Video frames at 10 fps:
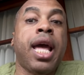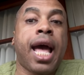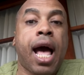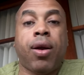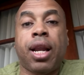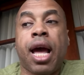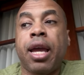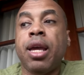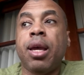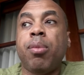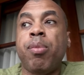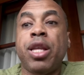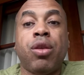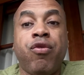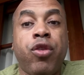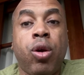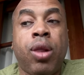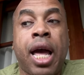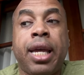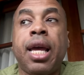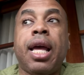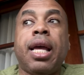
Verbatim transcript: How can I make them feel like